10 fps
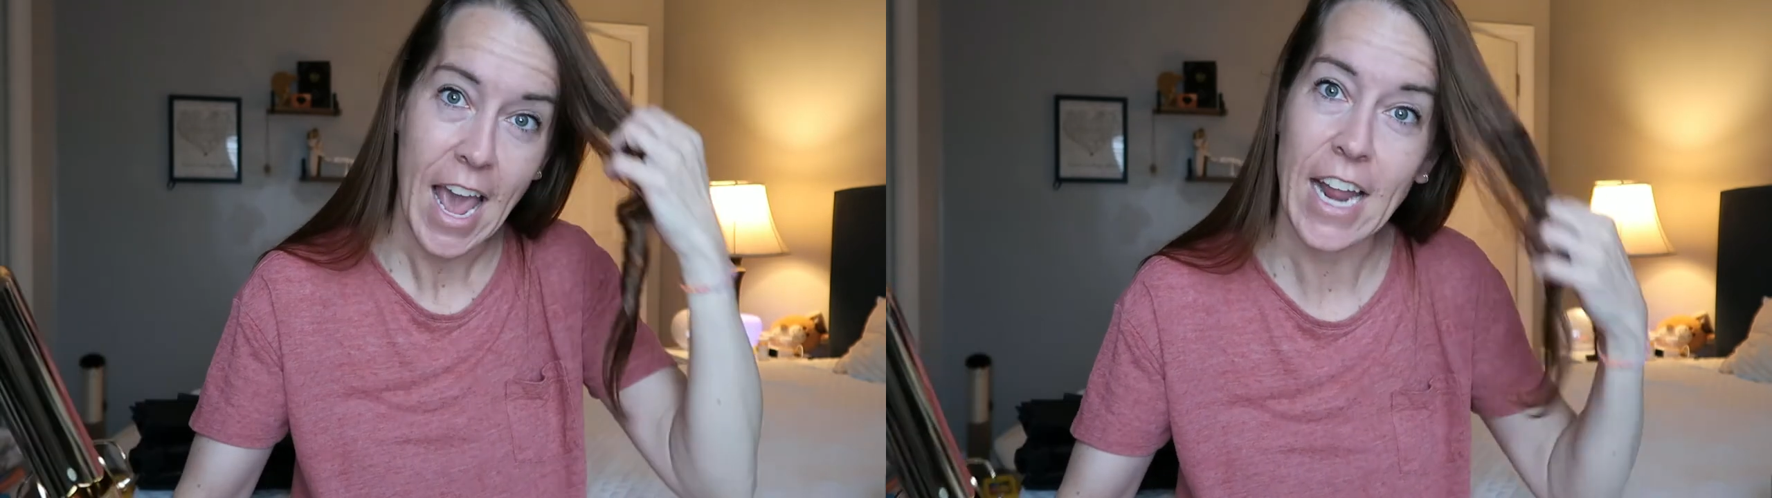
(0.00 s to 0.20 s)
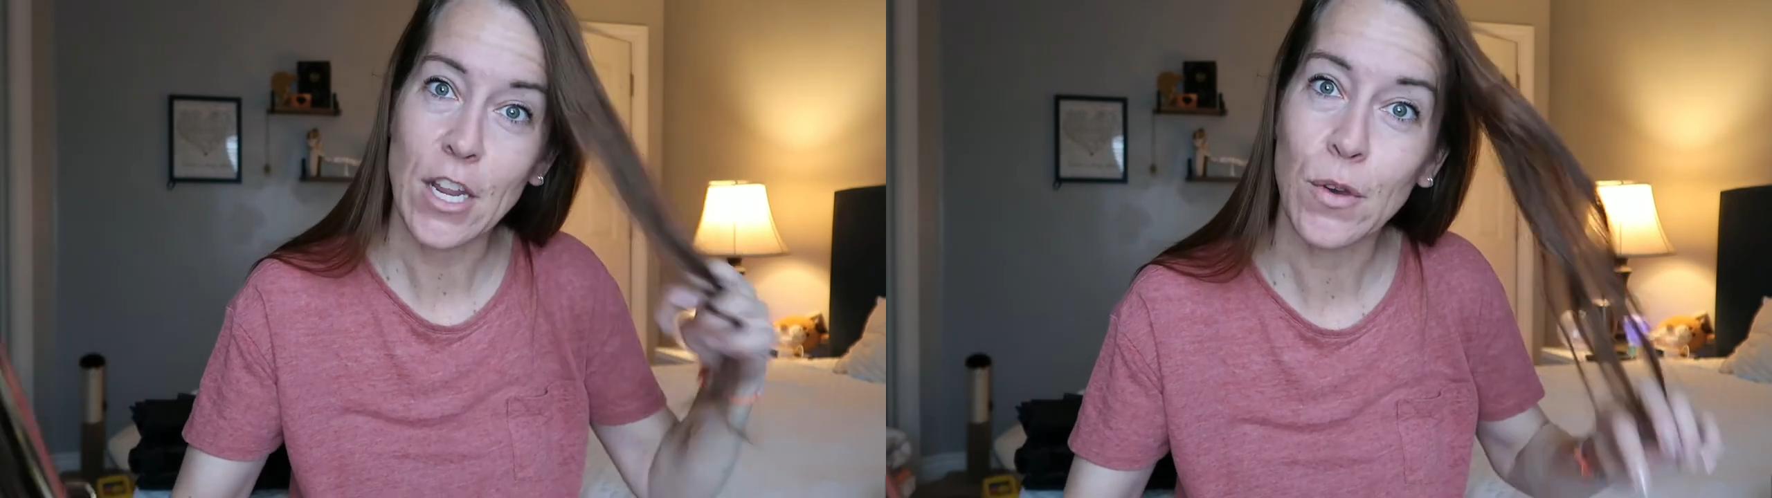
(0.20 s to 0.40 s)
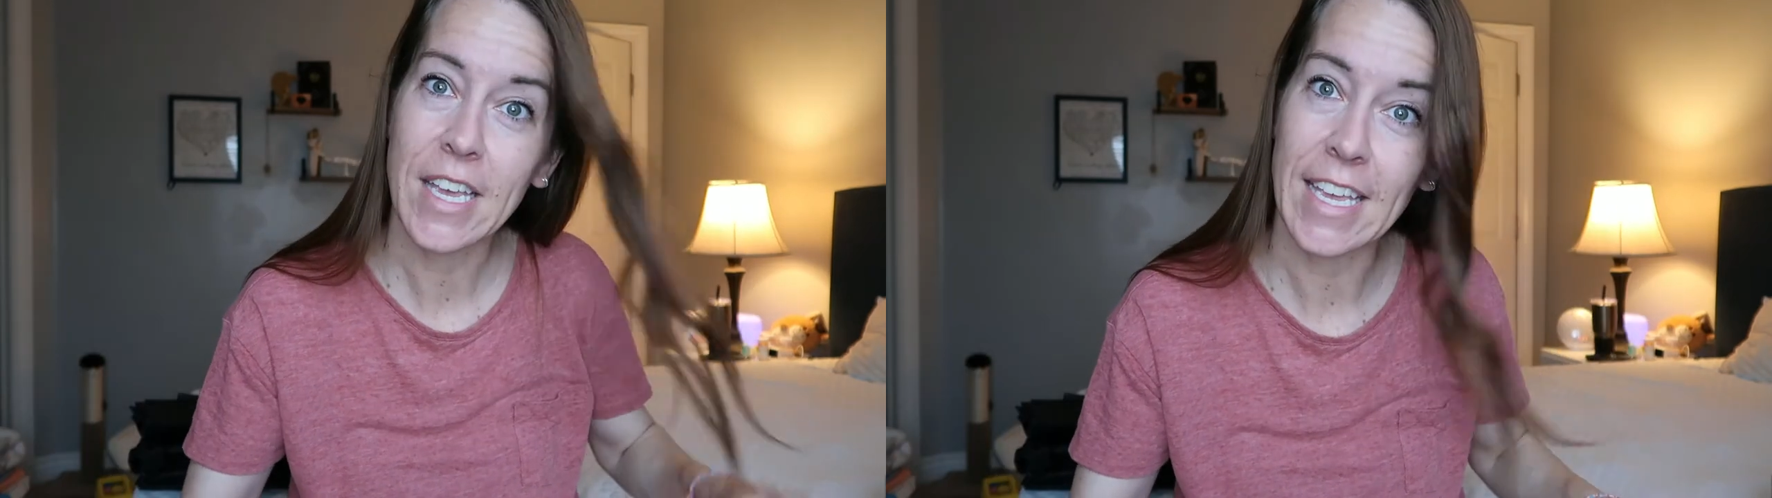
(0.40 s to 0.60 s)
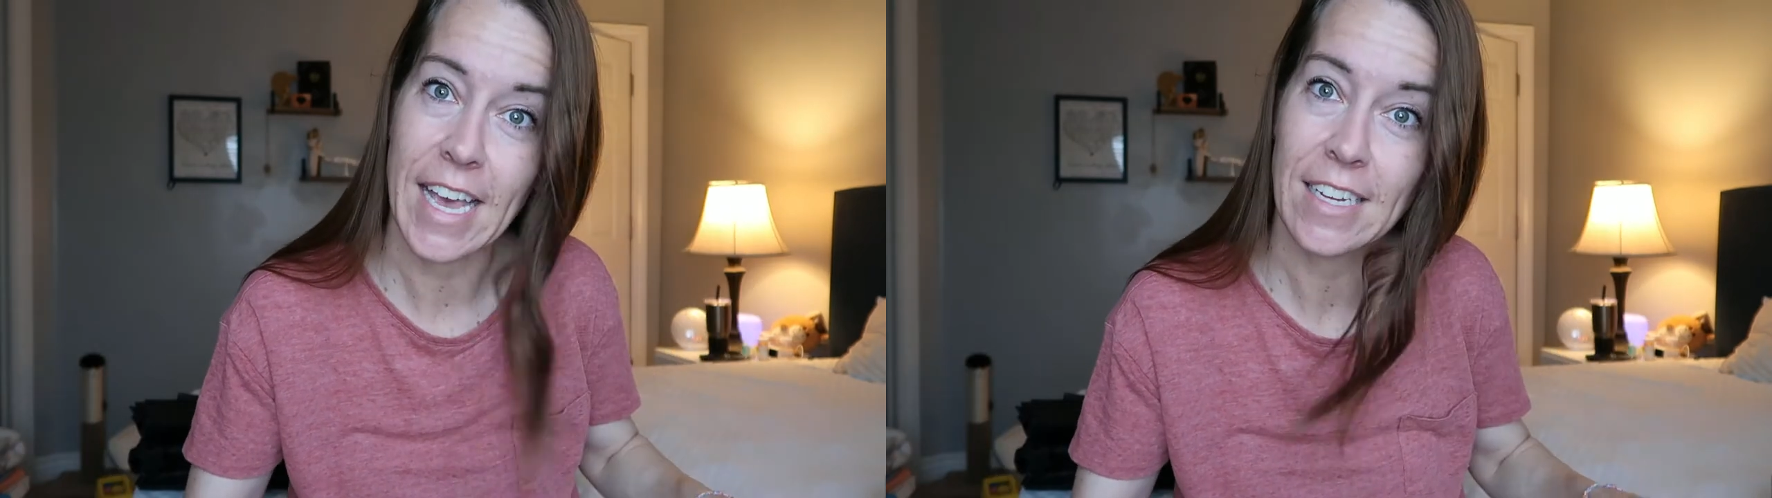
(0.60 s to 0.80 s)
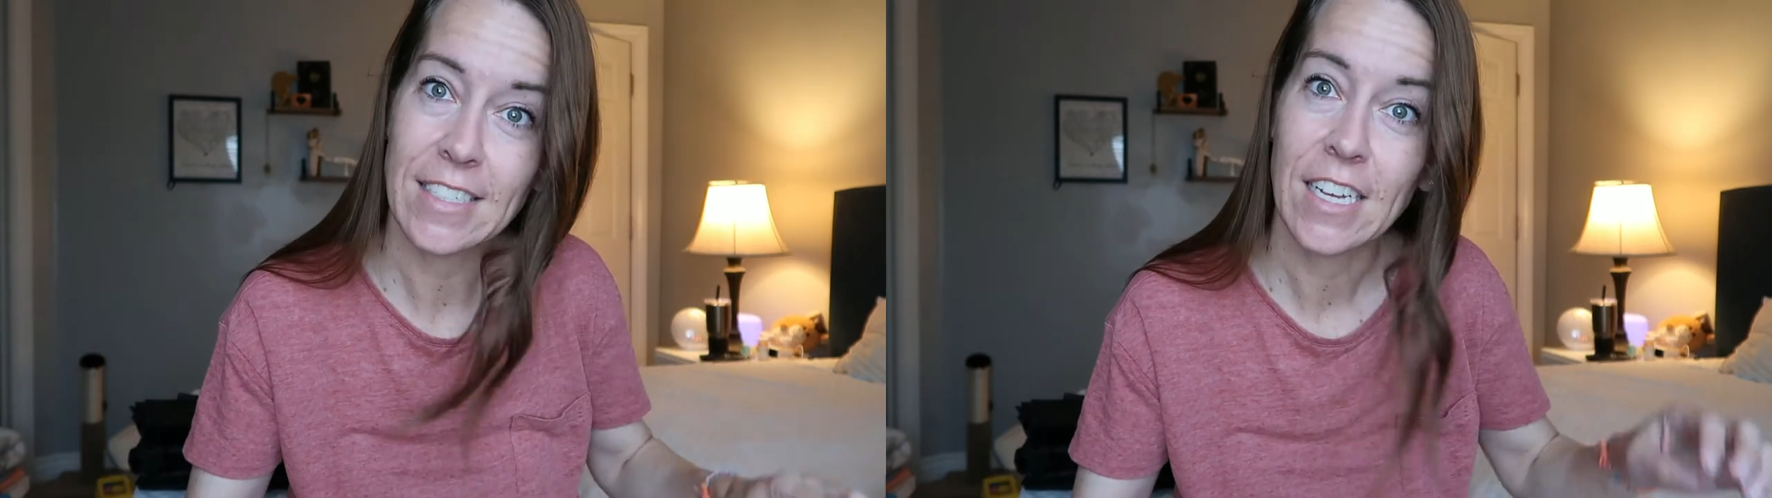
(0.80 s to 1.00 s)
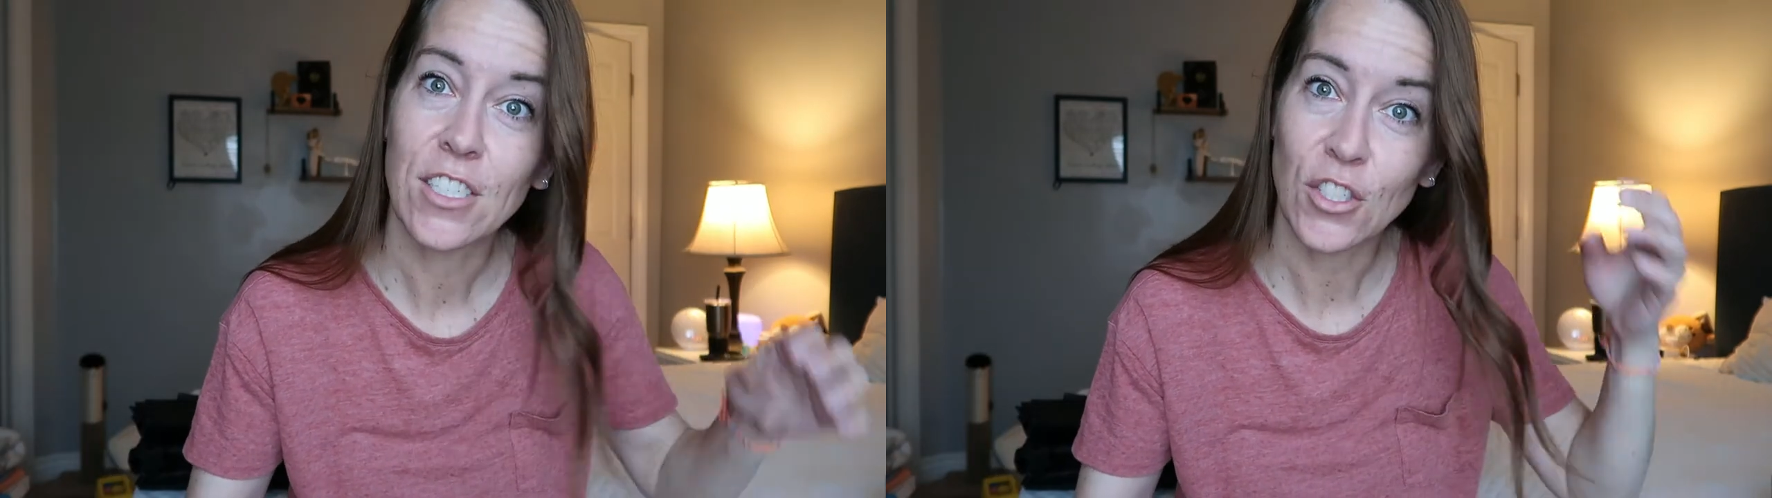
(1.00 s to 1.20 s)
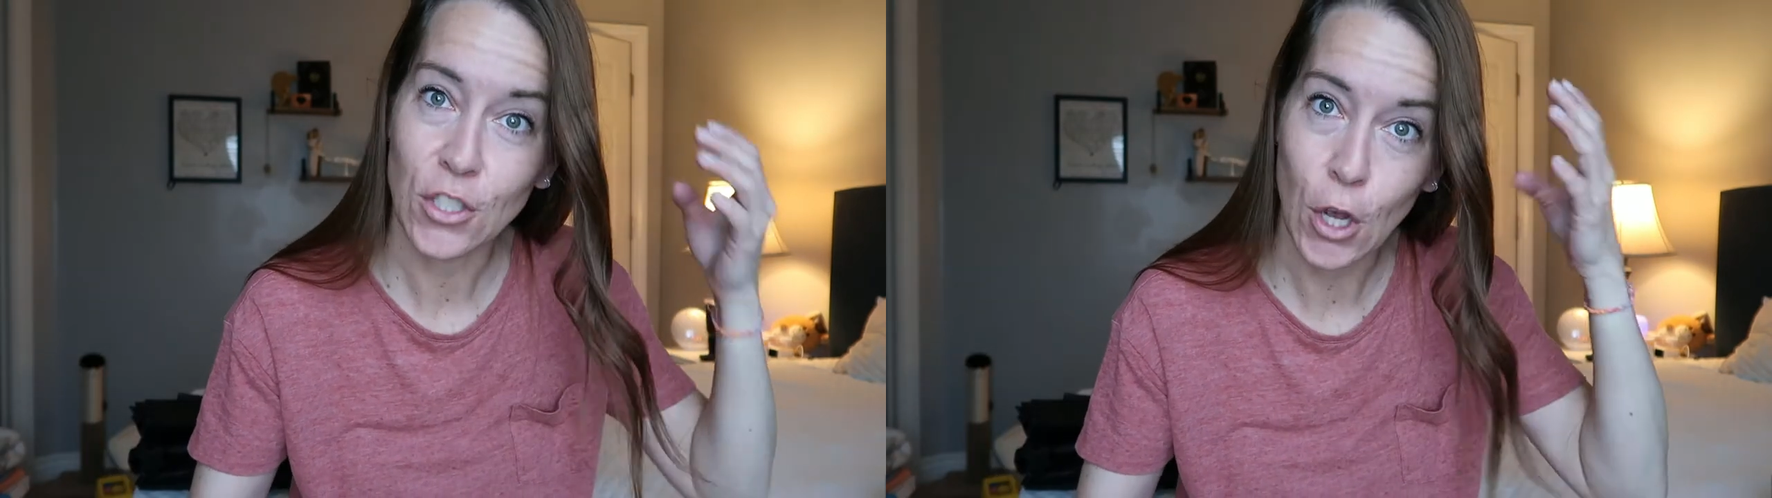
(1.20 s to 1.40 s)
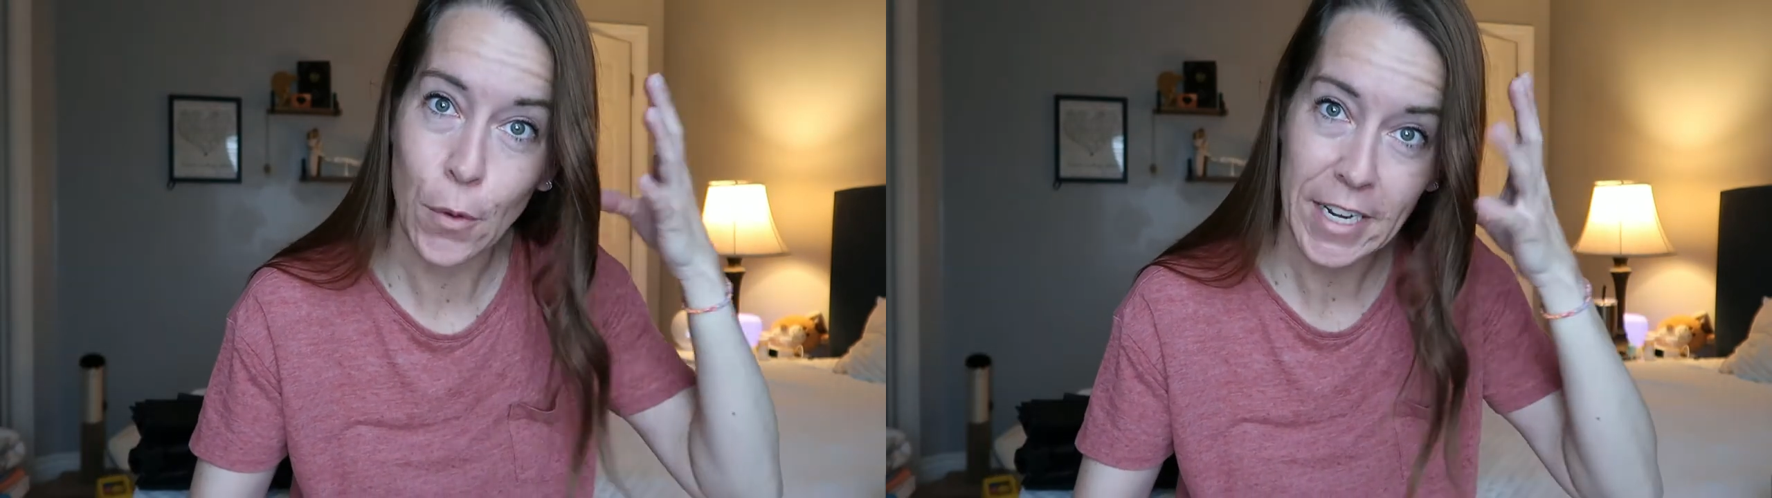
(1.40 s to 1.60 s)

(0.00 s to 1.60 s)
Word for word: And you can get so